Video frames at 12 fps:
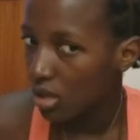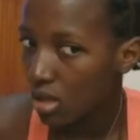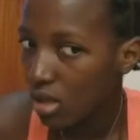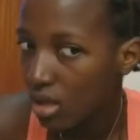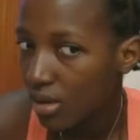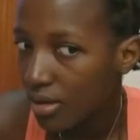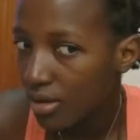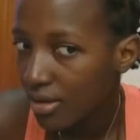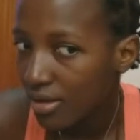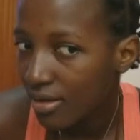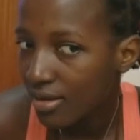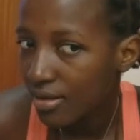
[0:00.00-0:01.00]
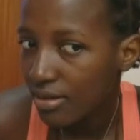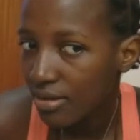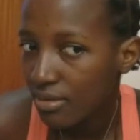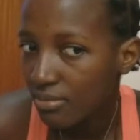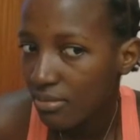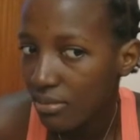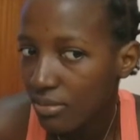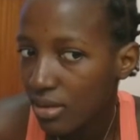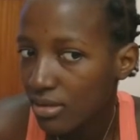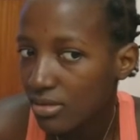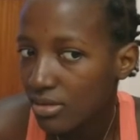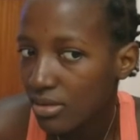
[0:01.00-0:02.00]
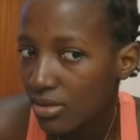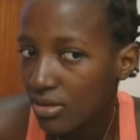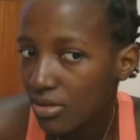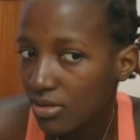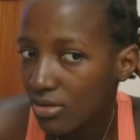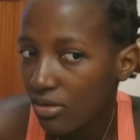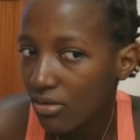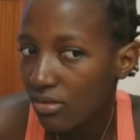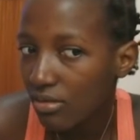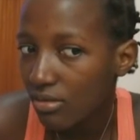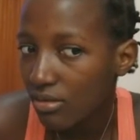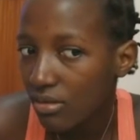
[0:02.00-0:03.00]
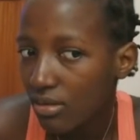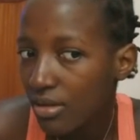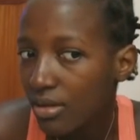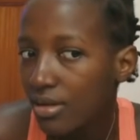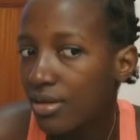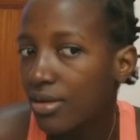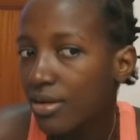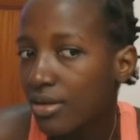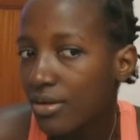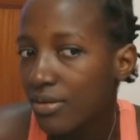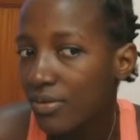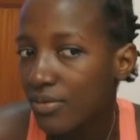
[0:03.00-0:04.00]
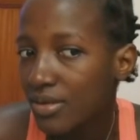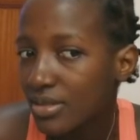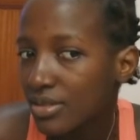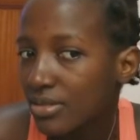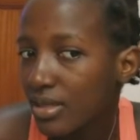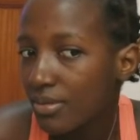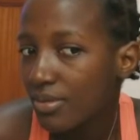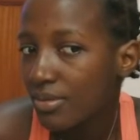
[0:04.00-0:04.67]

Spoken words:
I'm going to be talking about in detail the pros and cons of the